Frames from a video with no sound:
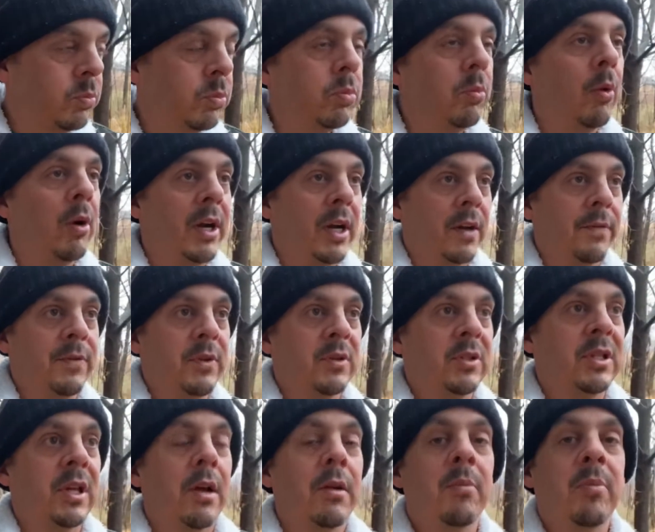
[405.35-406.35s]
work on a few
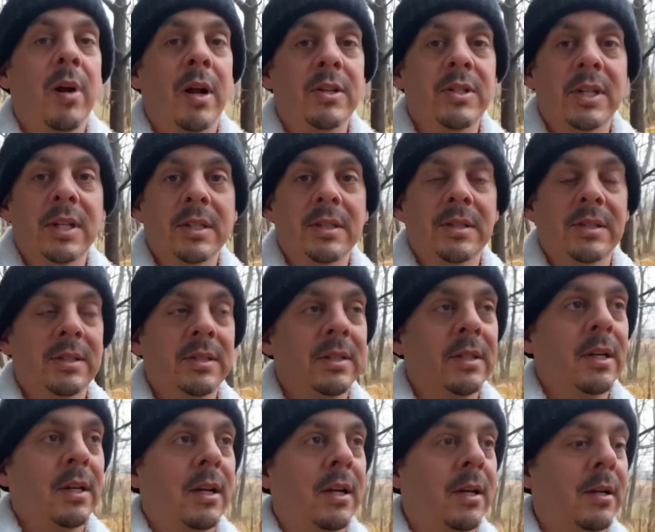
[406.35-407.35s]
sound projects
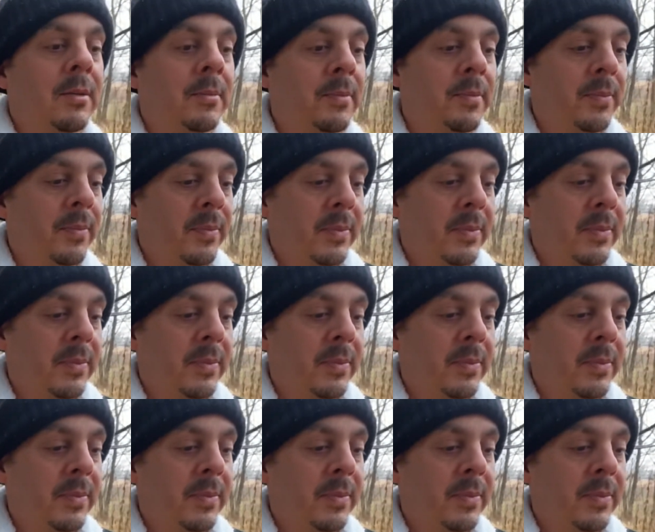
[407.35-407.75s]
um,